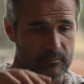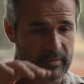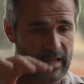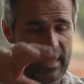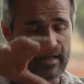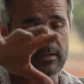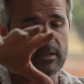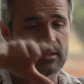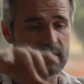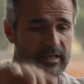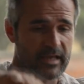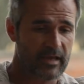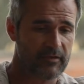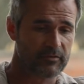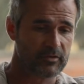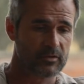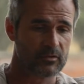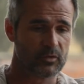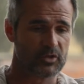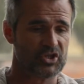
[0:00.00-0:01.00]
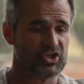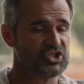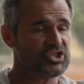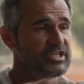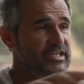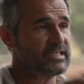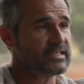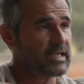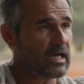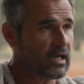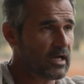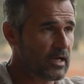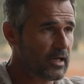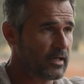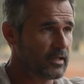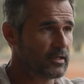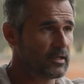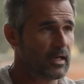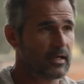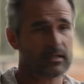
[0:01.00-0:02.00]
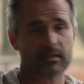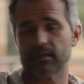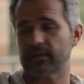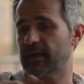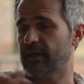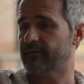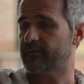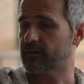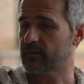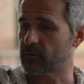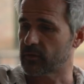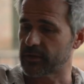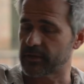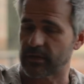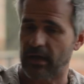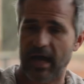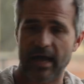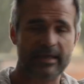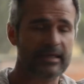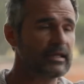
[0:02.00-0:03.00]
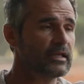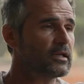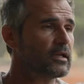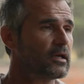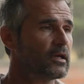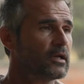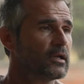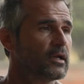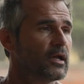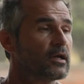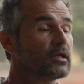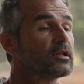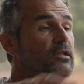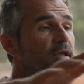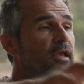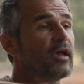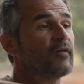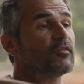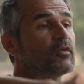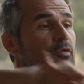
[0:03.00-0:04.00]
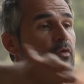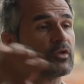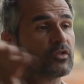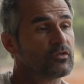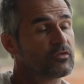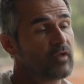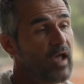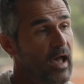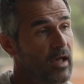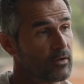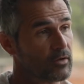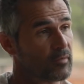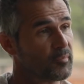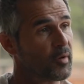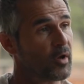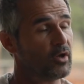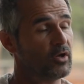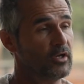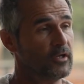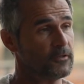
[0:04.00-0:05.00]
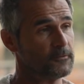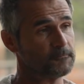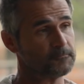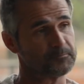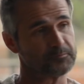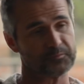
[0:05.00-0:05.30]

Uncle Kevin with the cheetah, and Uncle Kevin with the hyena, and Uncle Kevin with Tau Napoleon.